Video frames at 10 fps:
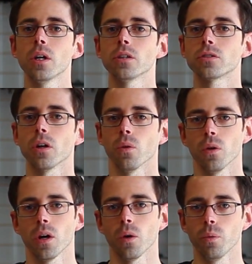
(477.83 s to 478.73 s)
So
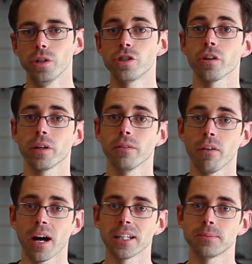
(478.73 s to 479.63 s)
we generally
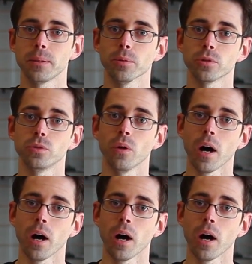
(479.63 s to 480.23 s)
advise people to